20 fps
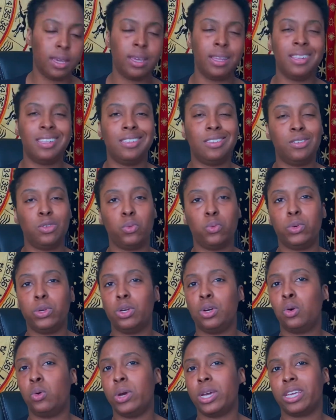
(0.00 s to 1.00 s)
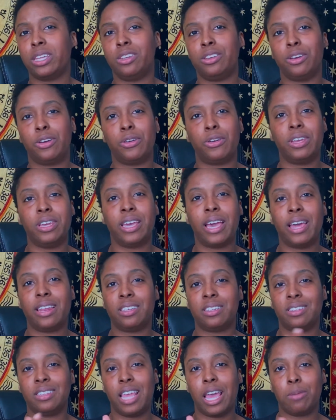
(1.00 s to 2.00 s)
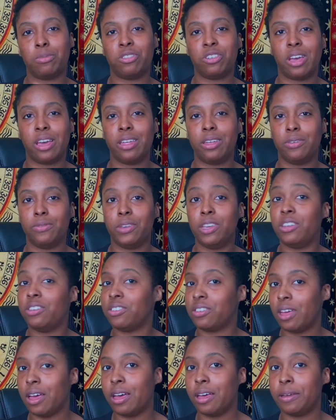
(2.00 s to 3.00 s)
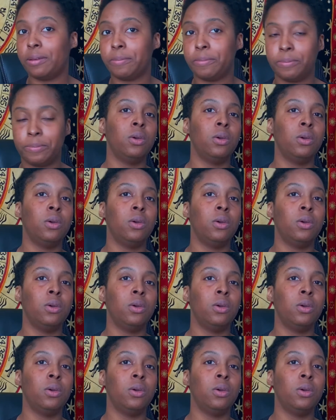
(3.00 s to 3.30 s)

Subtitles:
This is a real quick and dirty kind of snapshot of each sign.